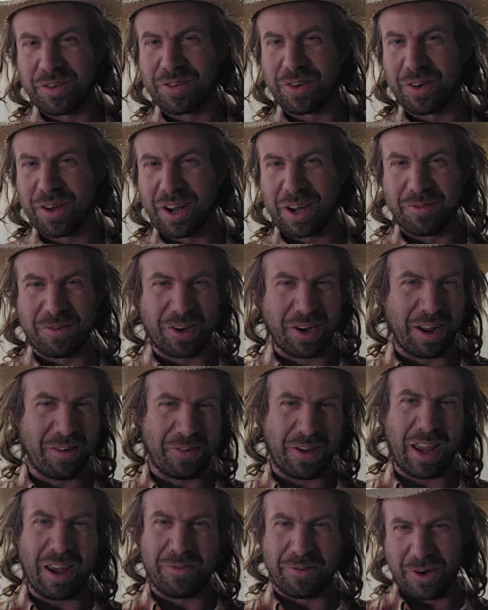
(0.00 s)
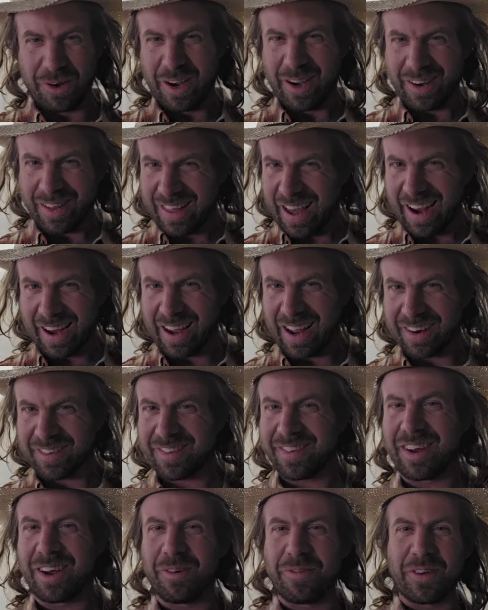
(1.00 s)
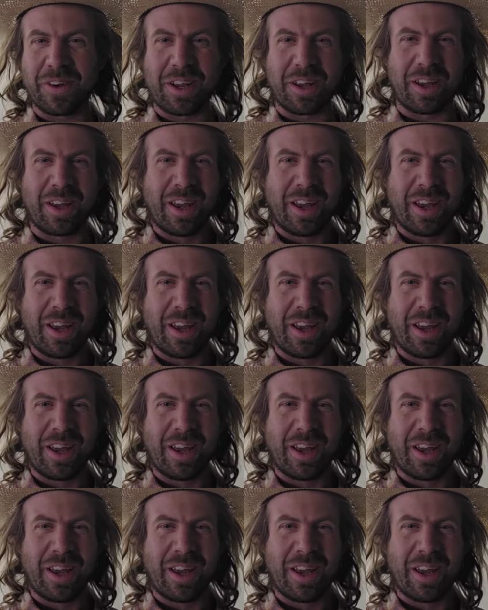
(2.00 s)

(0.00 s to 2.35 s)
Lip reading: So like if you're into that kind of stuff and you